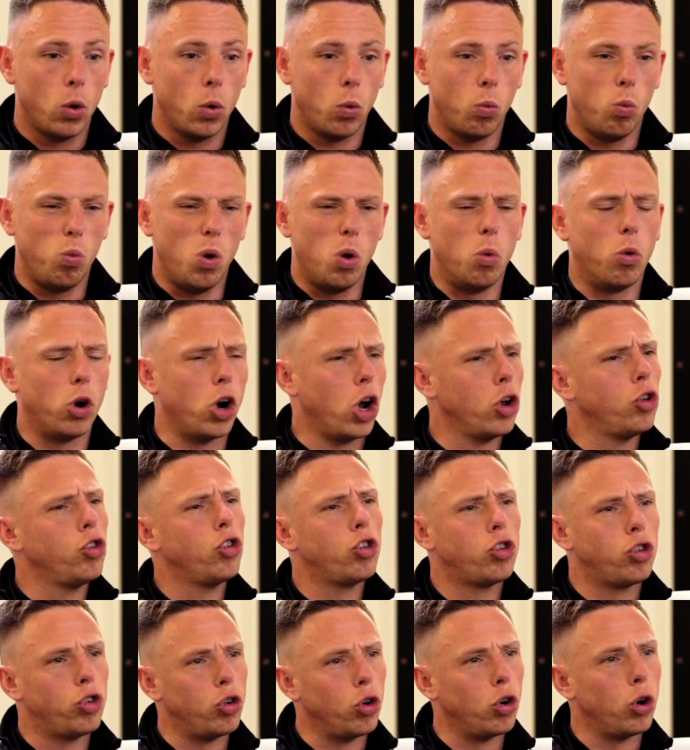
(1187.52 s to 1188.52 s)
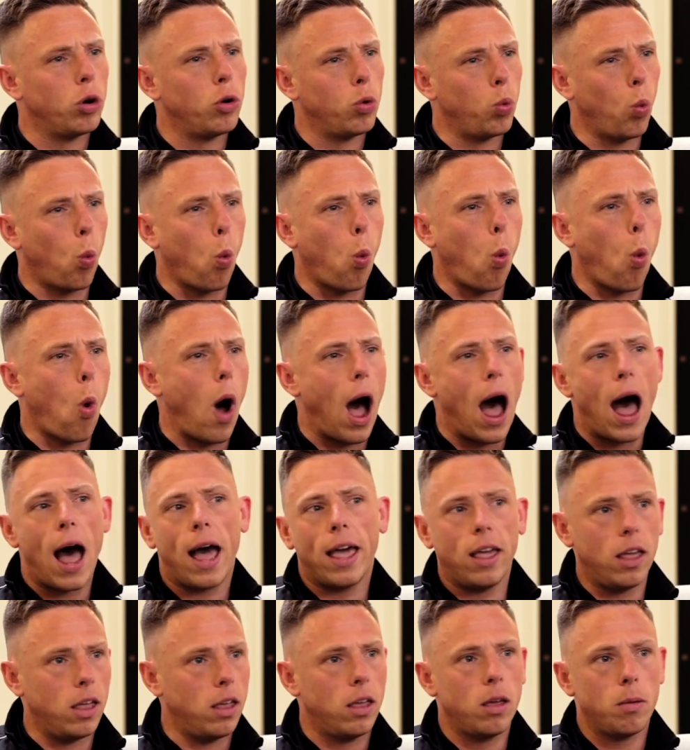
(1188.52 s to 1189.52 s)
we were unsure
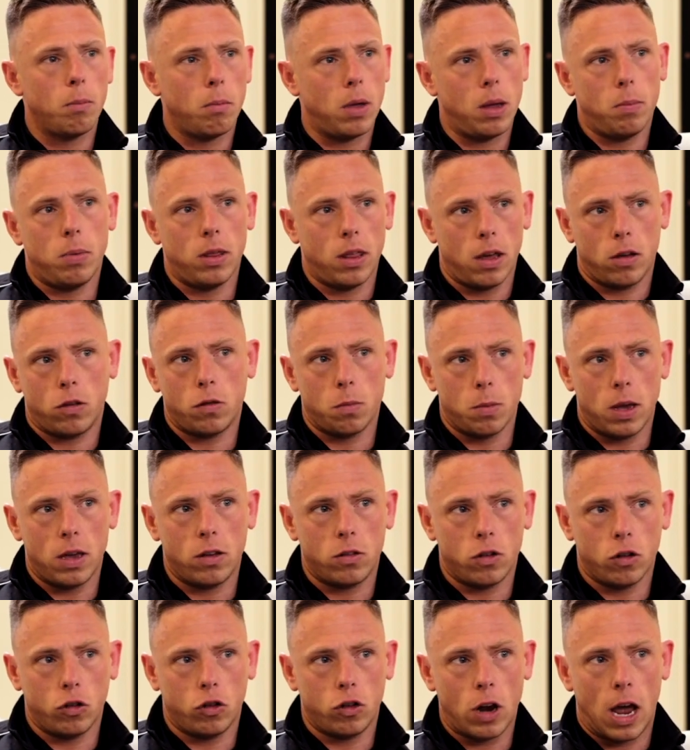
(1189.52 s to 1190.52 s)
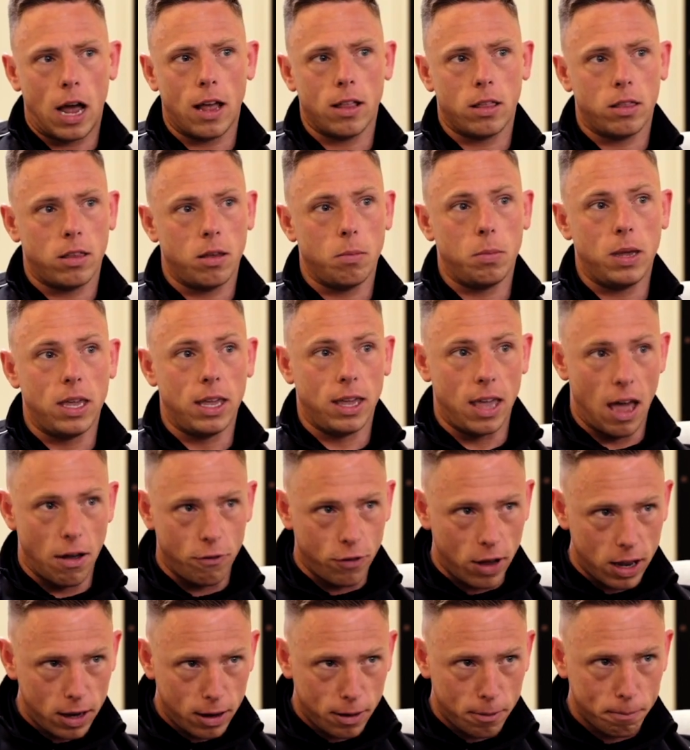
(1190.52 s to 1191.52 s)
why maybe this message had to be
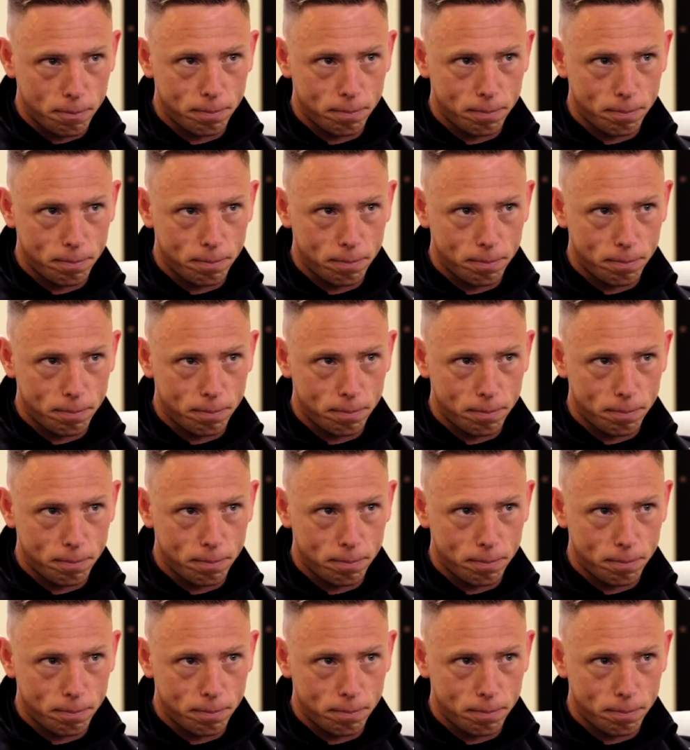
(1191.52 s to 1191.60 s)
given.